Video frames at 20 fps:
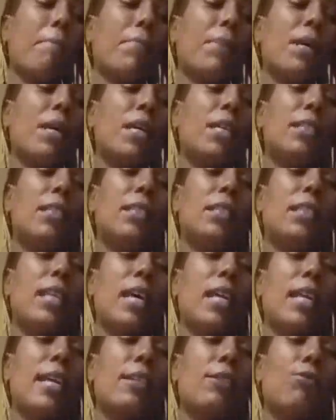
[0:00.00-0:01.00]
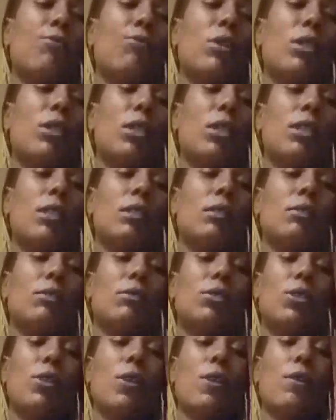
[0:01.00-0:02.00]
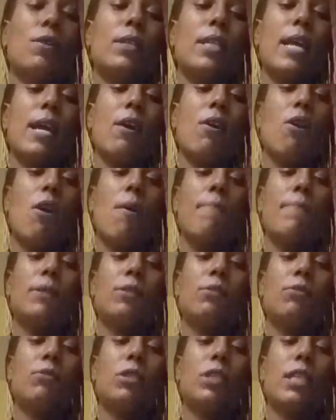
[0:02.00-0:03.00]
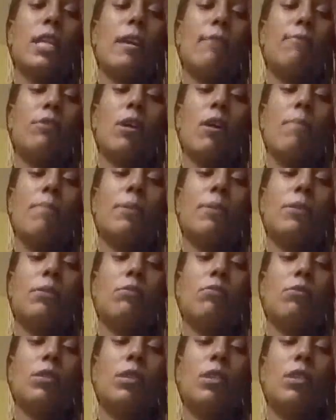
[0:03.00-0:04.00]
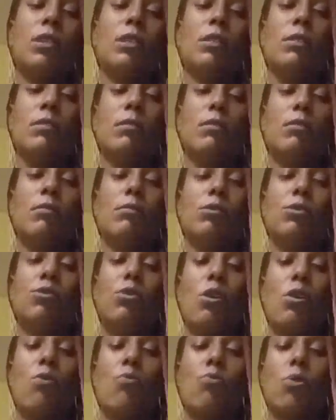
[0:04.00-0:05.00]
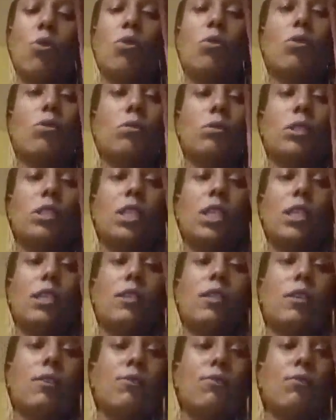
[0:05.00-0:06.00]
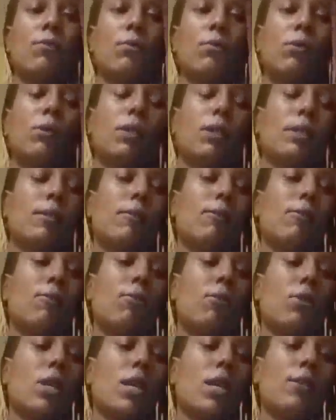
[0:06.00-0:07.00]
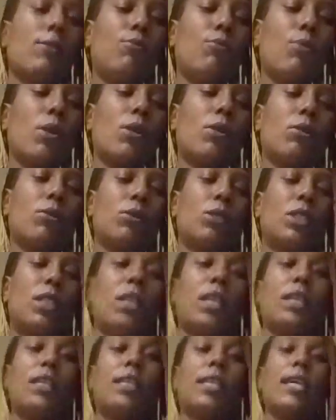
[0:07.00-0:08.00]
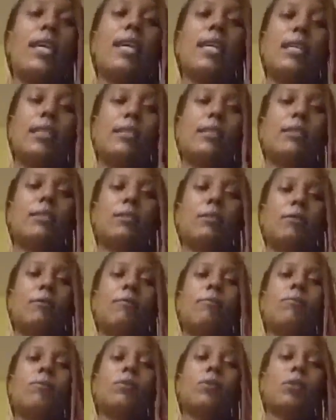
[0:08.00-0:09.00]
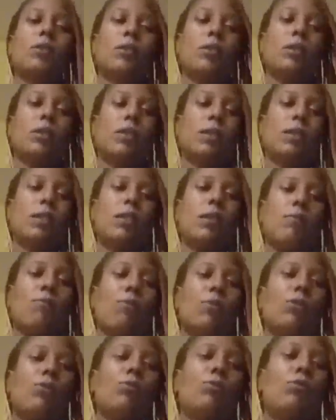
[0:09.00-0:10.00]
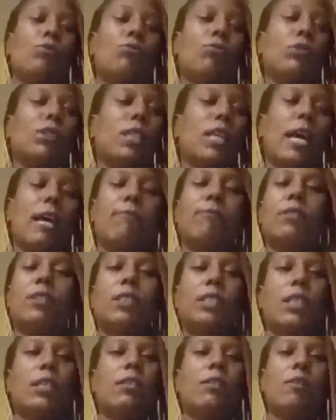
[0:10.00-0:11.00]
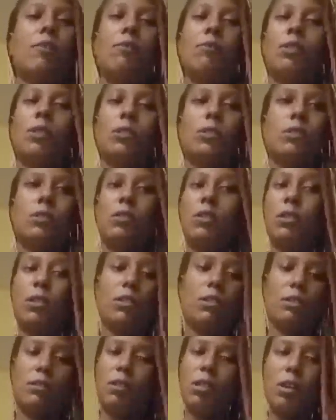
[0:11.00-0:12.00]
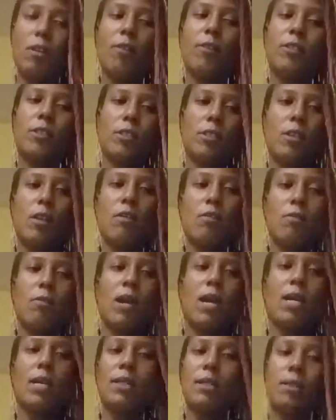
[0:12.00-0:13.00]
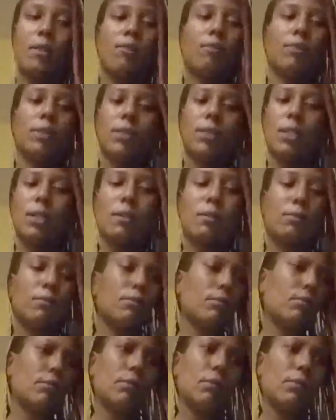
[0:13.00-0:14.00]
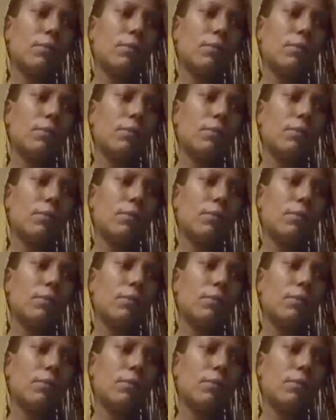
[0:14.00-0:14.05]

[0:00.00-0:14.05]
because it's not like you want to turn down opportunity after opportunity. You don't work on saying no. Okay, you work on saying yes. And when you do have to say no, it's a no, right? No is no.